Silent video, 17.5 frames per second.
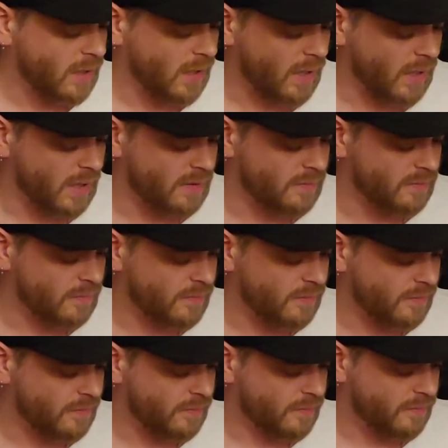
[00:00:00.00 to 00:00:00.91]
and
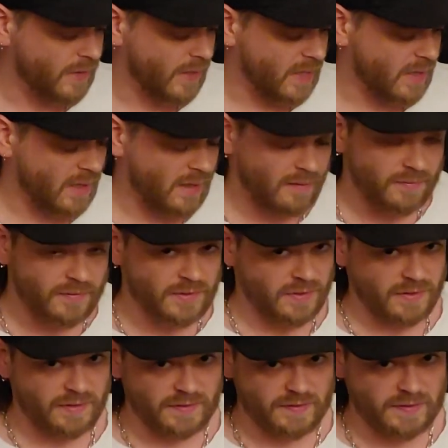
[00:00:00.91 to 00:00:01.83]
they have
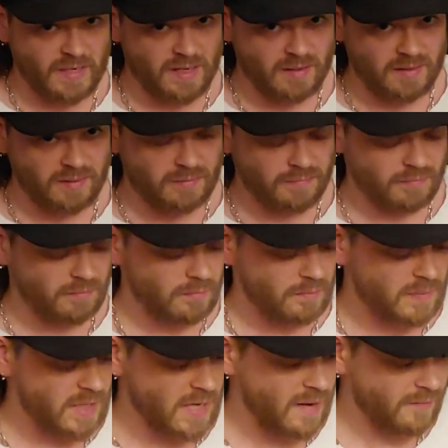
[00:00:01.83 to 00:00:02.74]
to this day
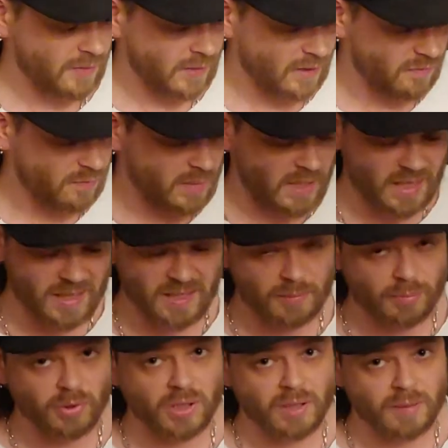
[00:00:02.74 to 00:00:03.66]
never given me
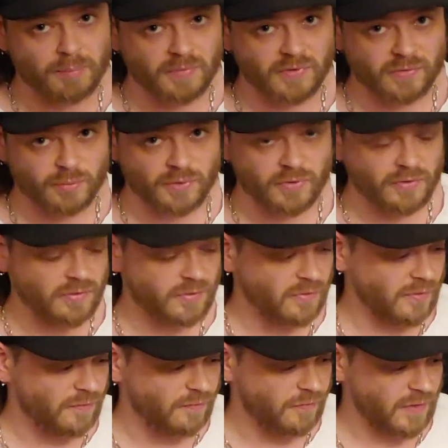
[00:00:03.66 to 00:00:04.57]
any problems with
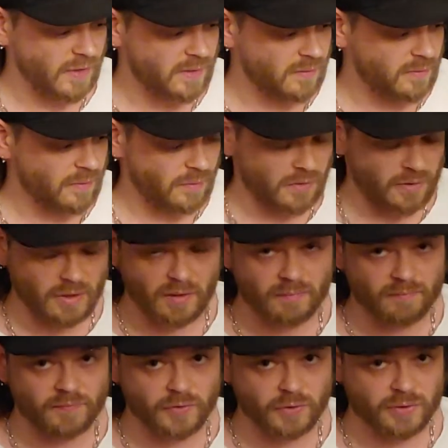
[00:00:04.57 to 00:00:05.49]
the fit or the
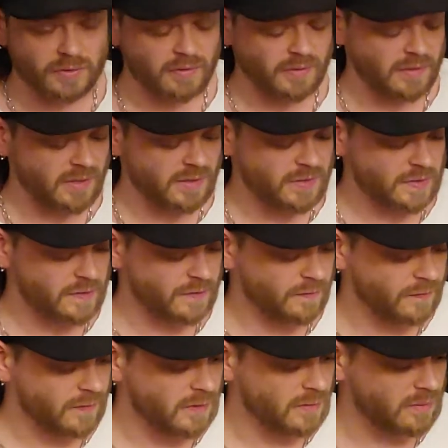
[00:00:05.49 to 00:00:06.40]
comfort. They
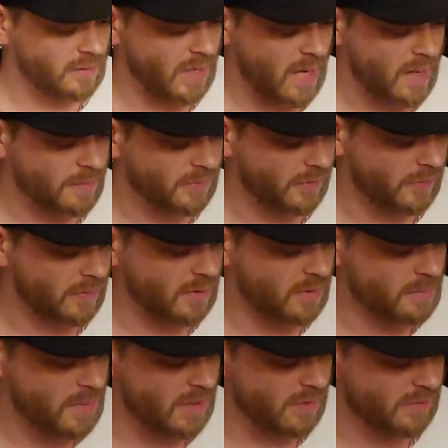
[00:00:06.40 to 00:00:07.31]
just feel
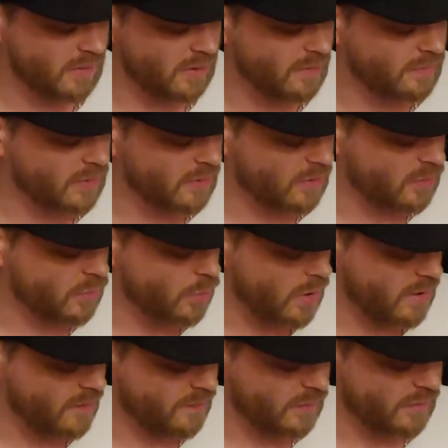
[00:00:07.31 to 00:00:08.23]
absolutely amazing. I've done
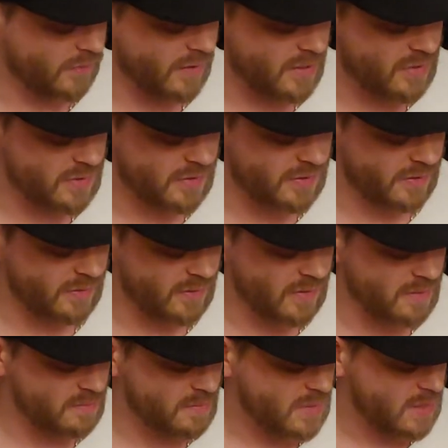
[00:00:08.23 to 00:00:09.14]
quite a few sessions in
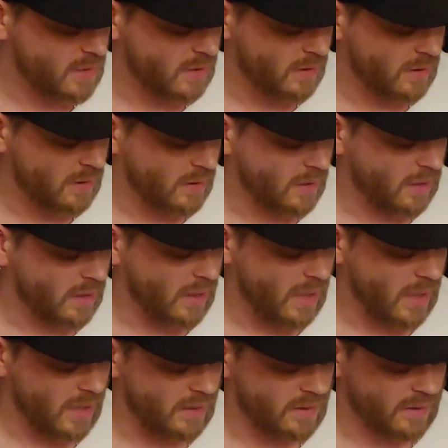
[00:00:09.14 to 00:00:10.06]
them,
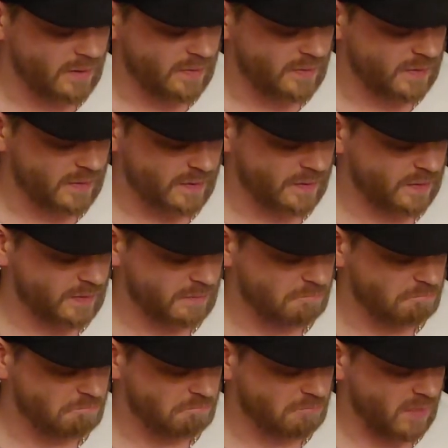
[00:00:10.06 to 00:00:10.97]
and it's just
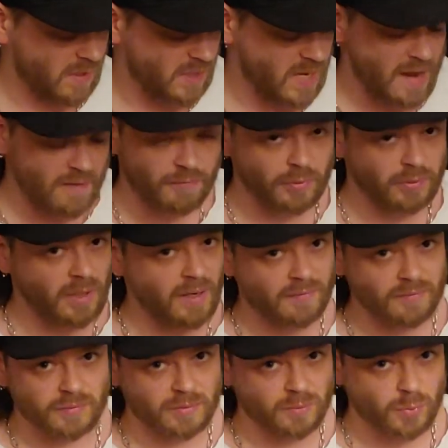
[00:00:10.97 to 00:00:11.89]
never
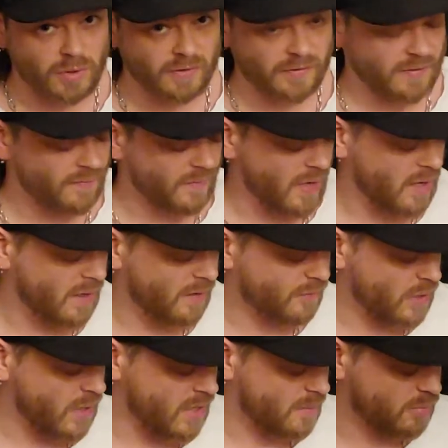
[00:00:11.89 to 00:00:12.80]
ever once have I
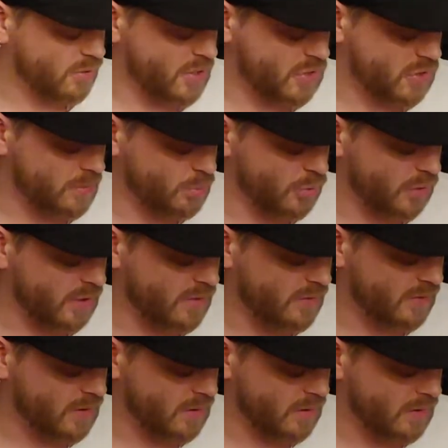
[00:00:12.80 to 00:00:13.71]
ever had a pressure point
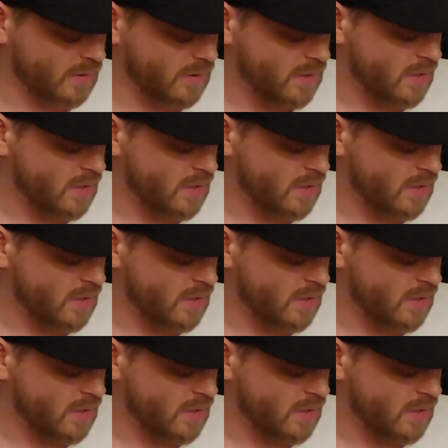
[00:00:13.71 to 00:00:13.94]
in there.